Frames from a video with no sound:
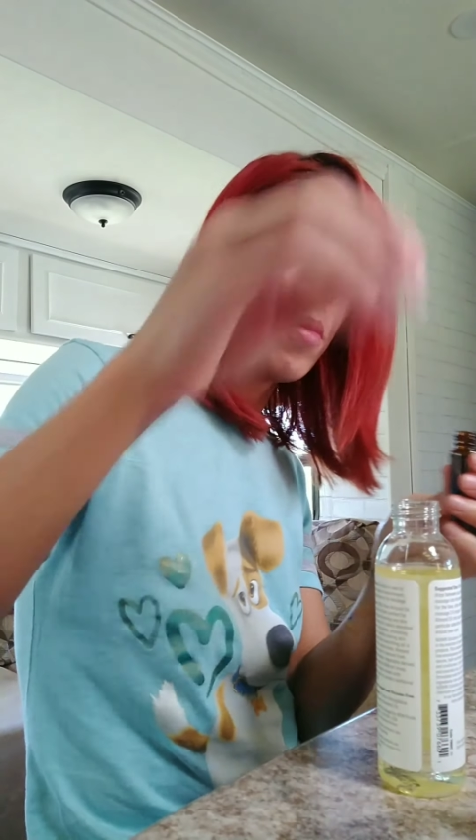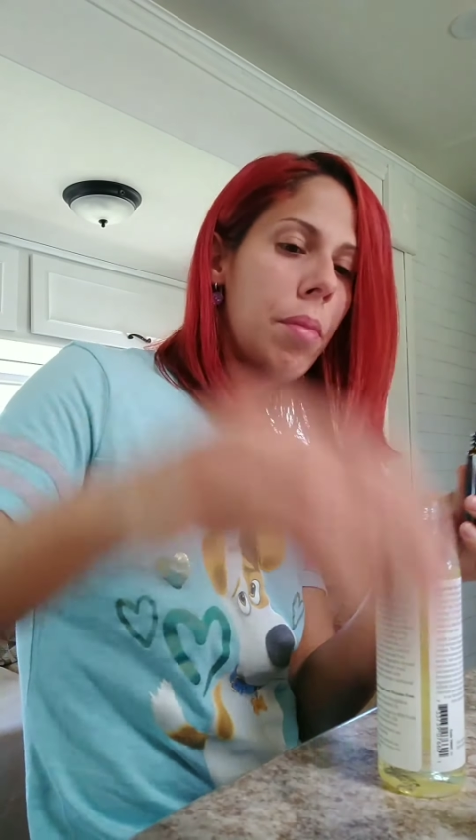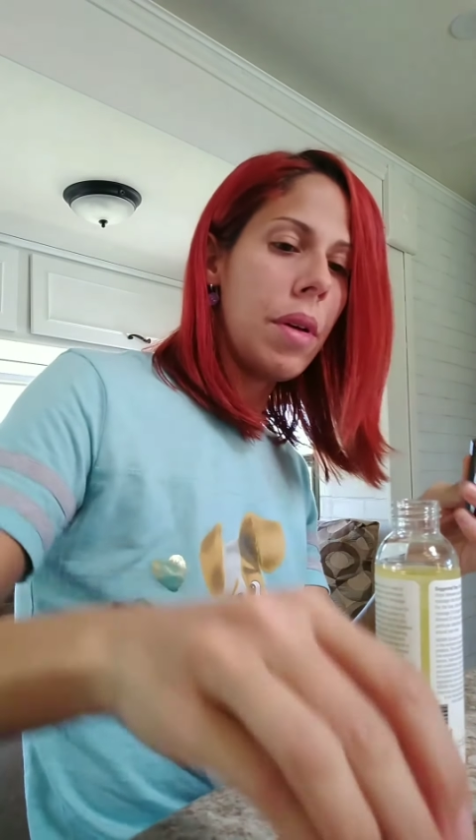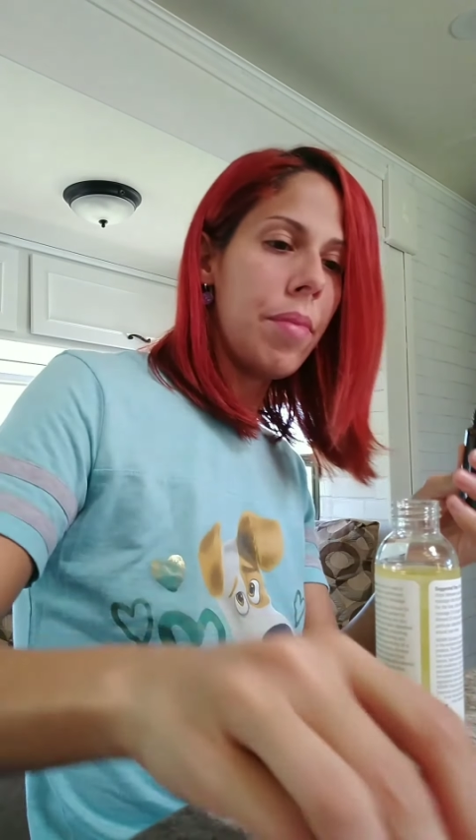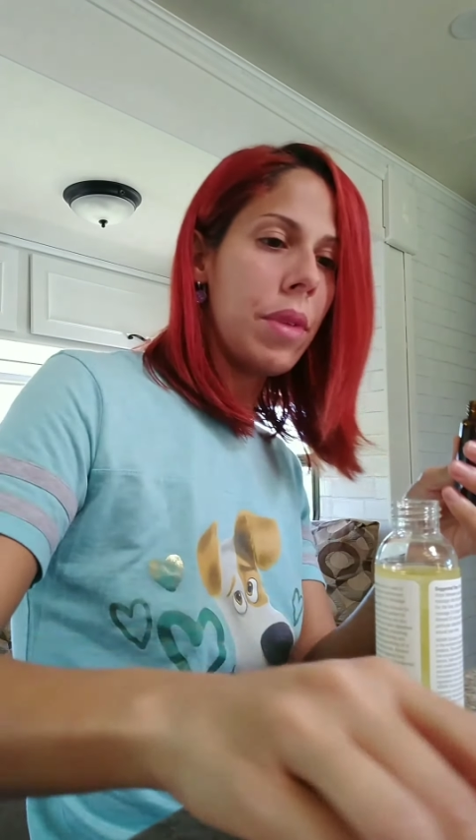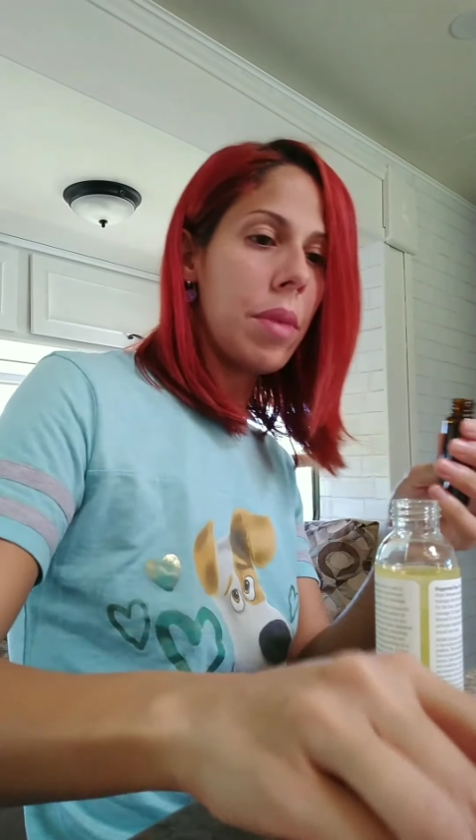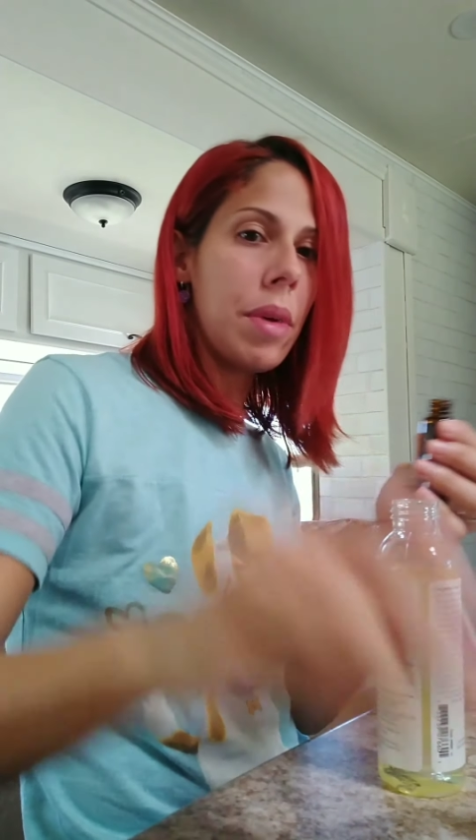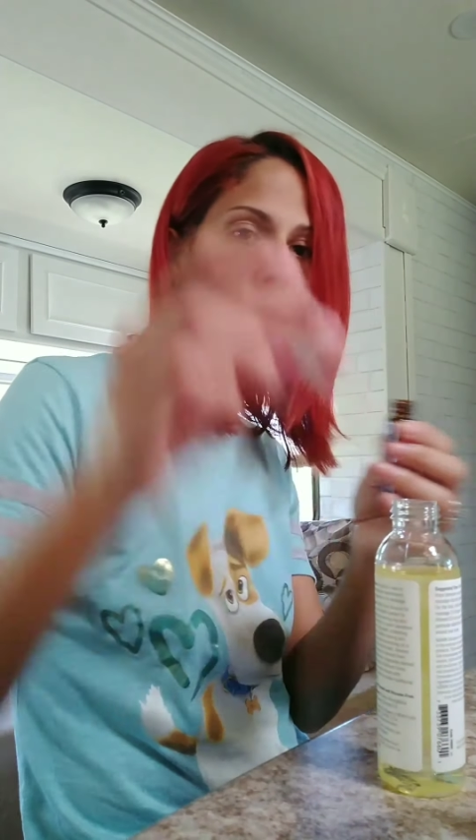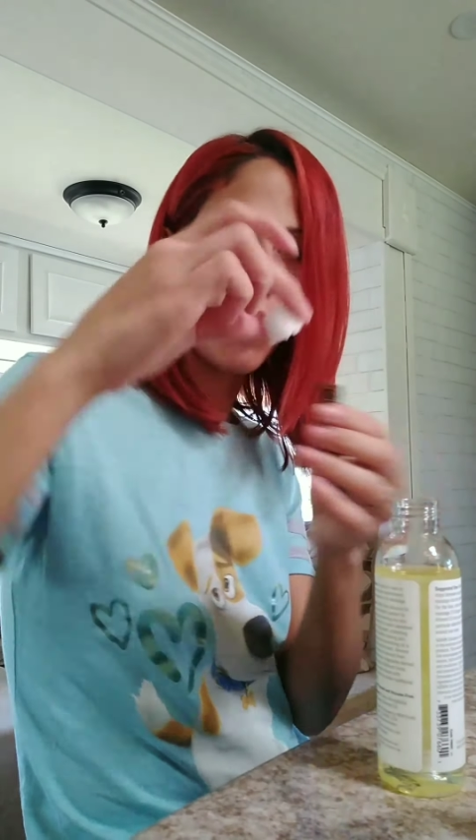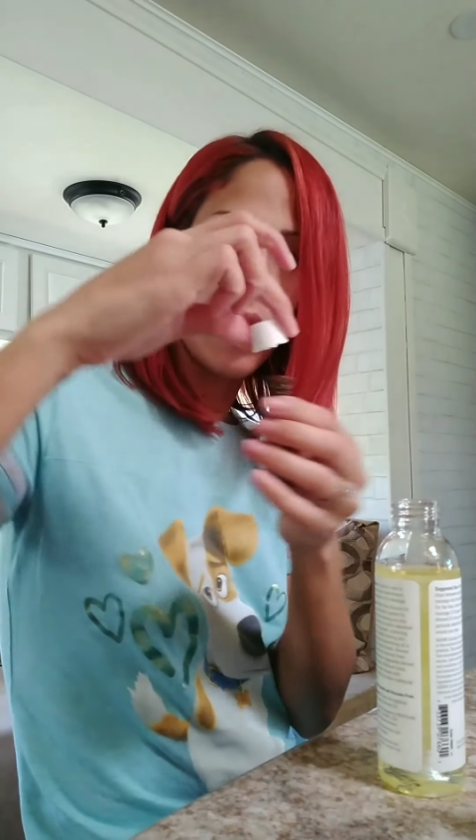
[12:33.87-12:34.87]
but look at me
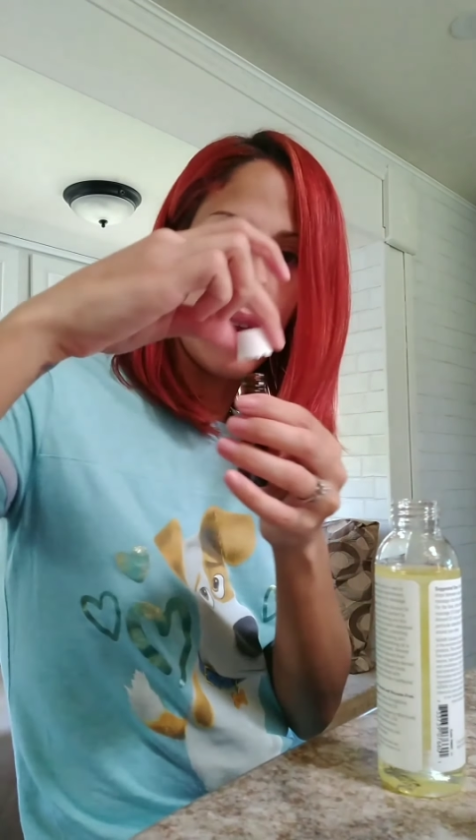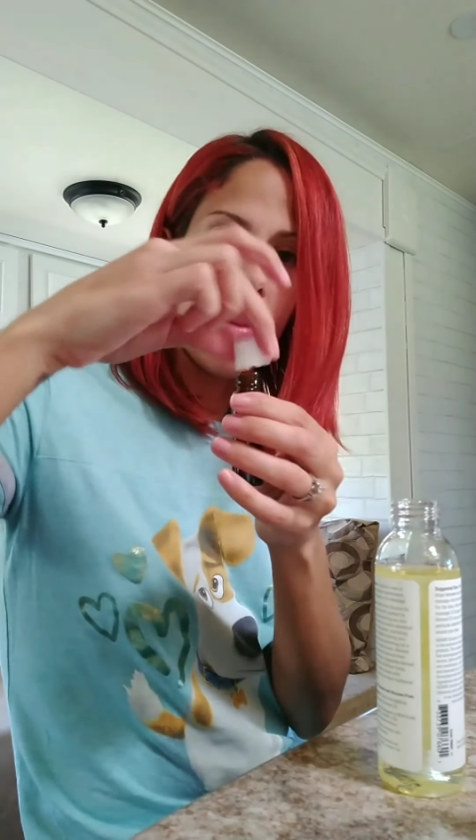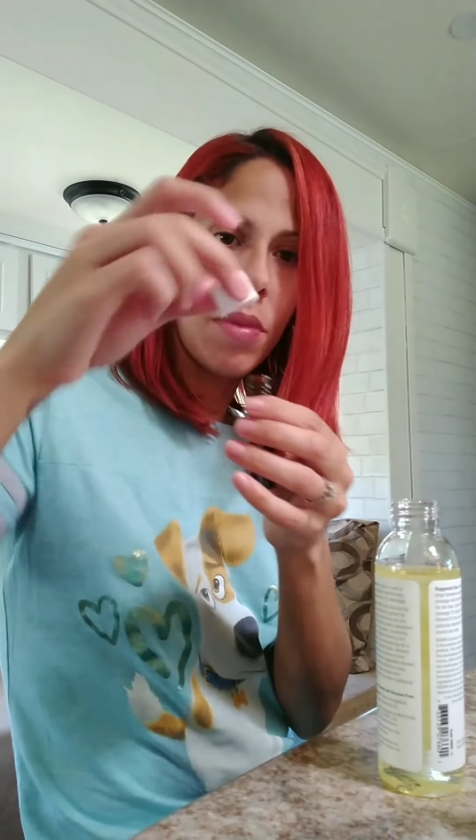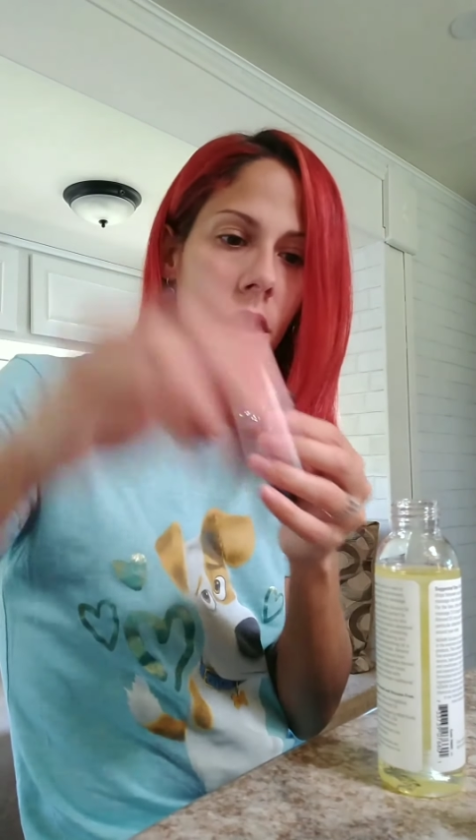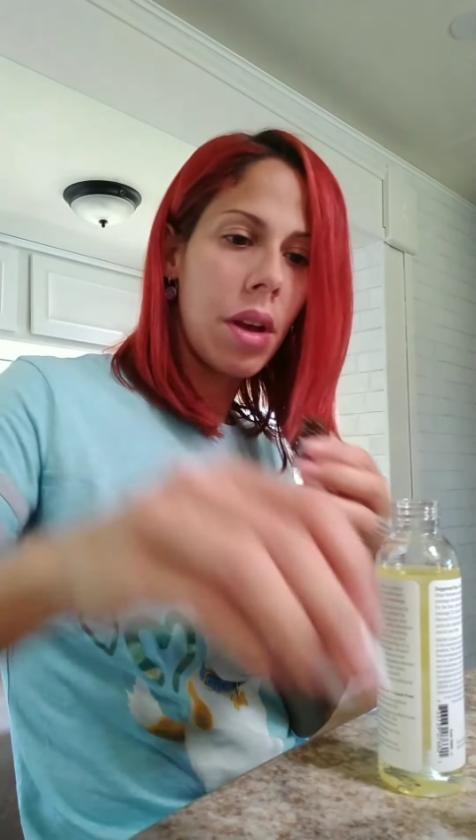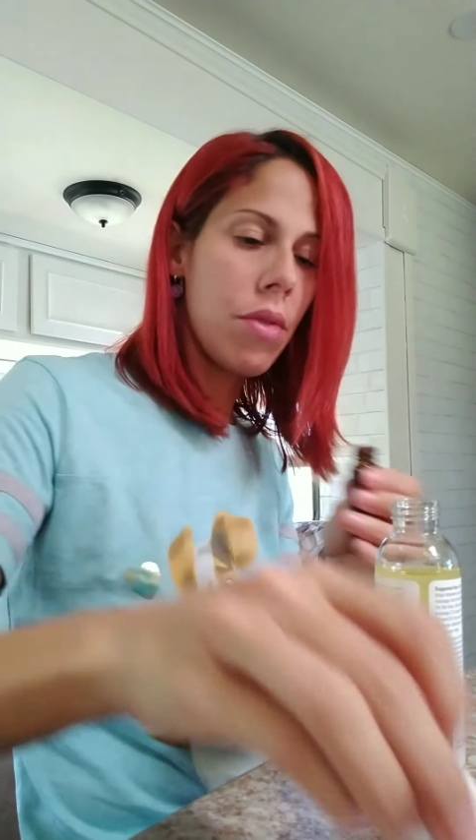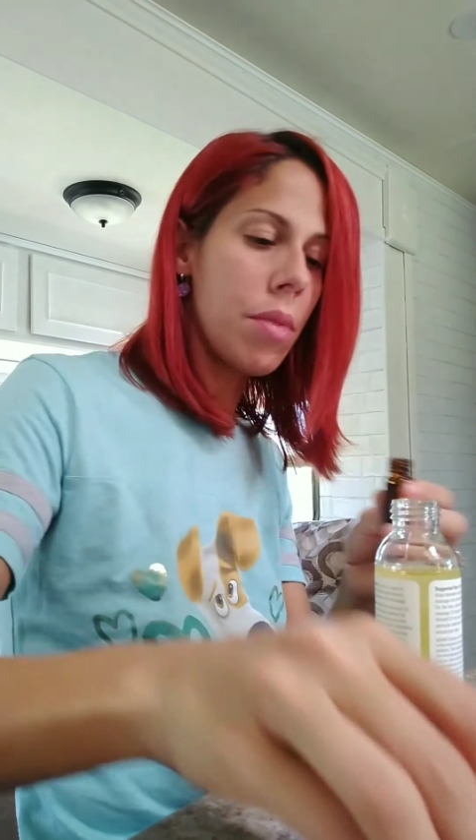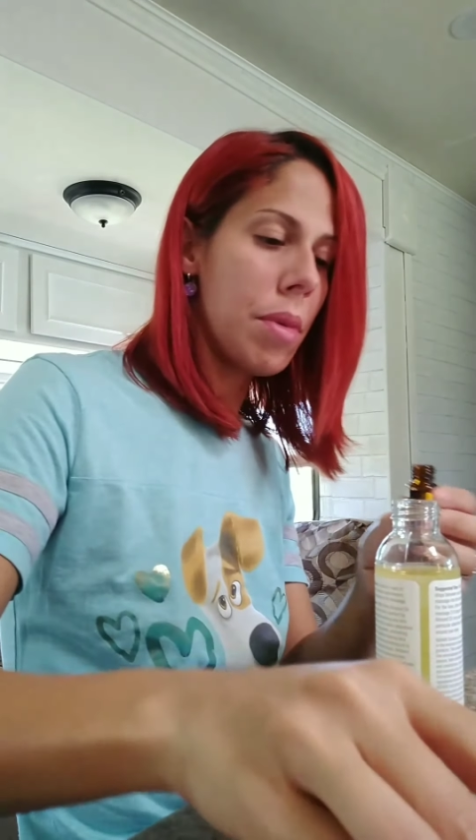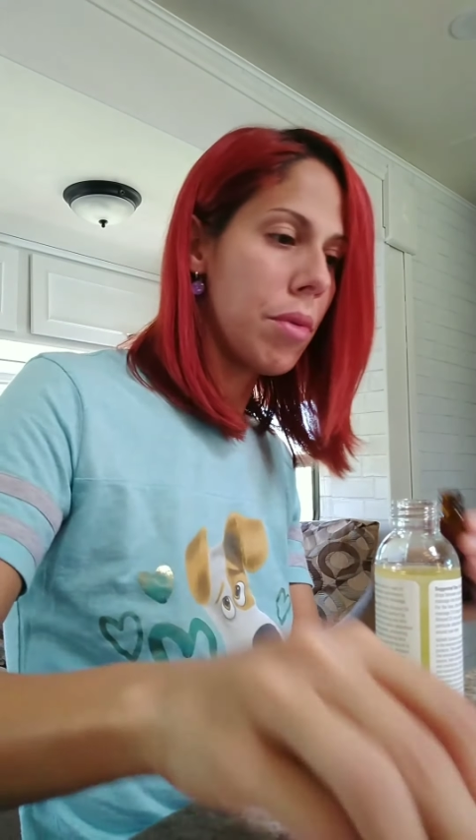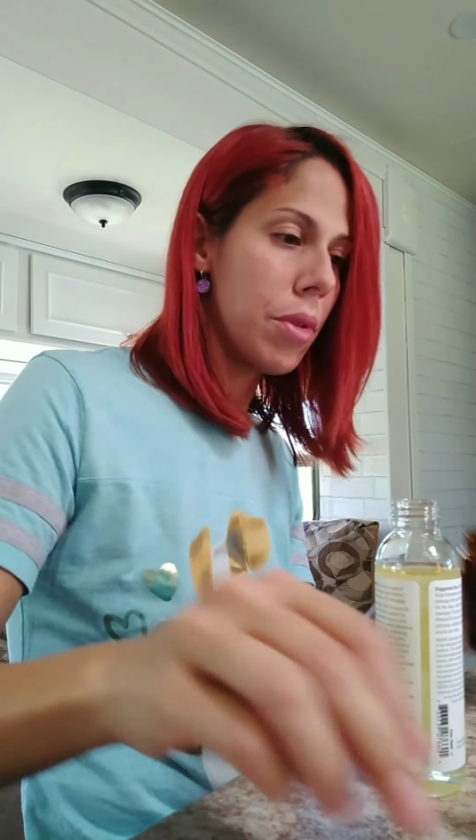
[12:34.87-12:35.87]
trying to cover up
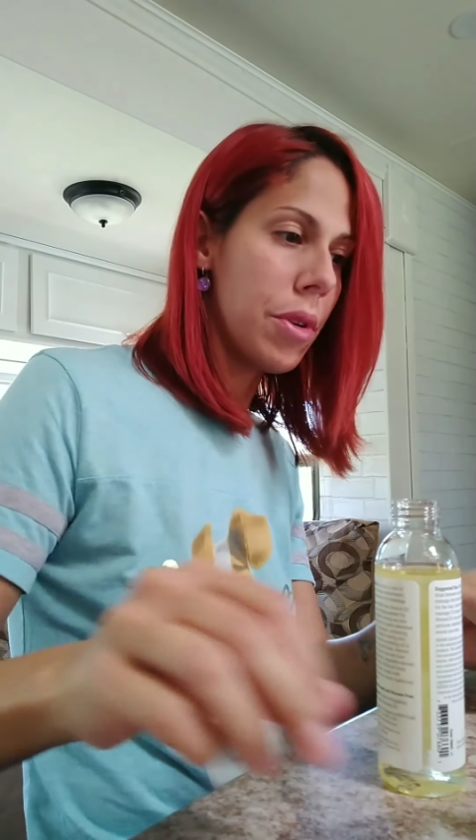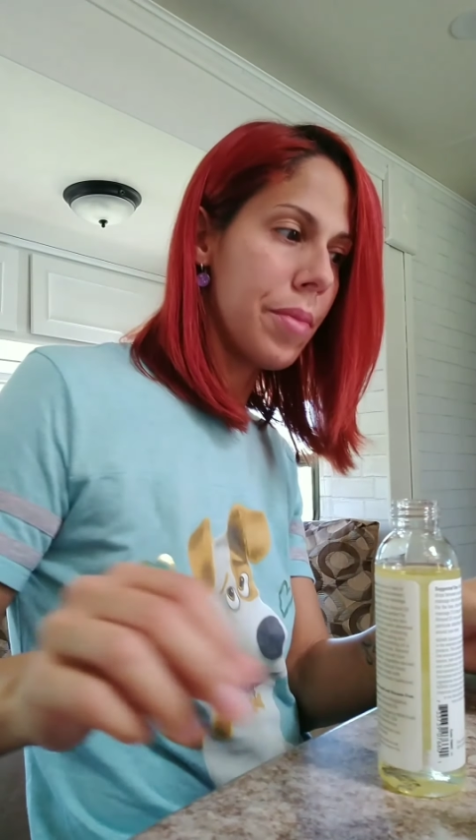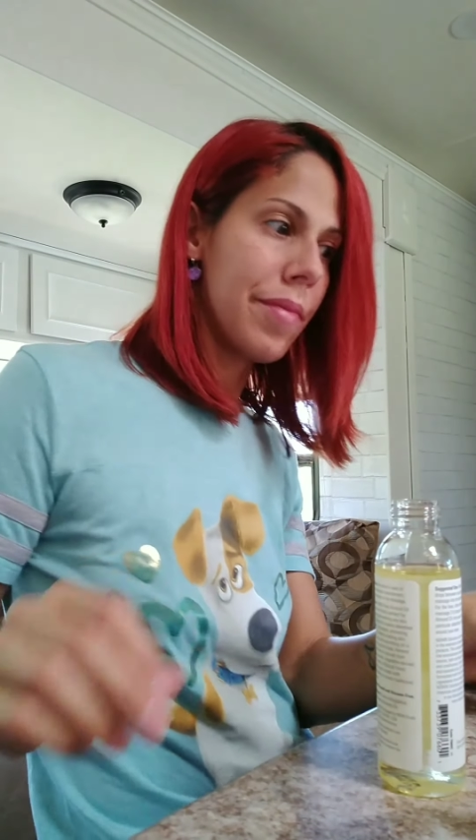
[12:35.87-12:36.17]
my roller.